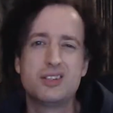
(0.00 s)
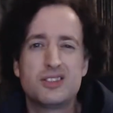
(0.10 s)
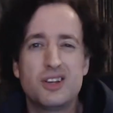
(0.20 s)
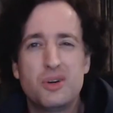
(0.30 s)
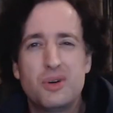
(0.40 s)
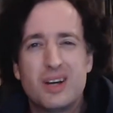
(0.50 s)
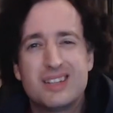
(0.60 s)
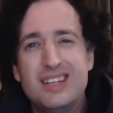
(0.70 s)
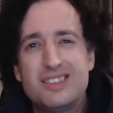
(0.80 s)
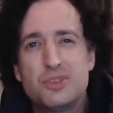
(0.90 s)
So
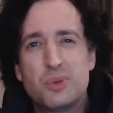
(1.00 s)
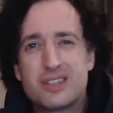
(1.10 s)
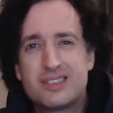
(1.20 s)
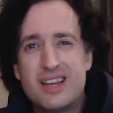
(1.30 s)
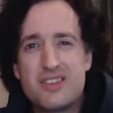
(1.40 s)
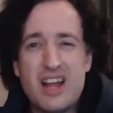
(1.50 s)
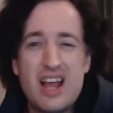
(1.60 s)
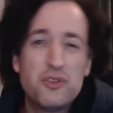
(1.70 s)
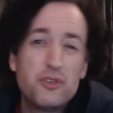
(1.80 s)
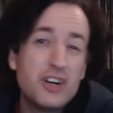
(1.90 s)
unless you want to say that
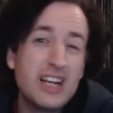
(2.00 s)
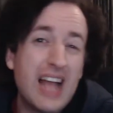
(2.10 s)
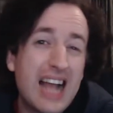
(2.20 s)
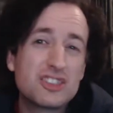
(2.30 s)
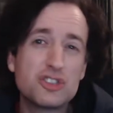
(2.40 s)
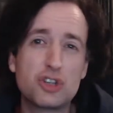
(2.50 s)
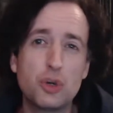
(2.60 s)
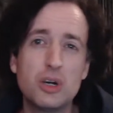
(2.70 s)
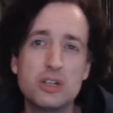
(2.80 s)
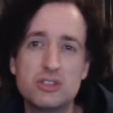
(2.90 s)
every act is
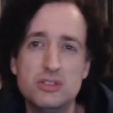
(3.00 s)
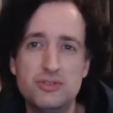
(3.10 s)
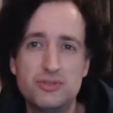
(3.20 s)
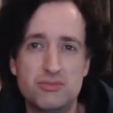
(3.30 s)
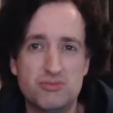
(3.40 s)
coercive,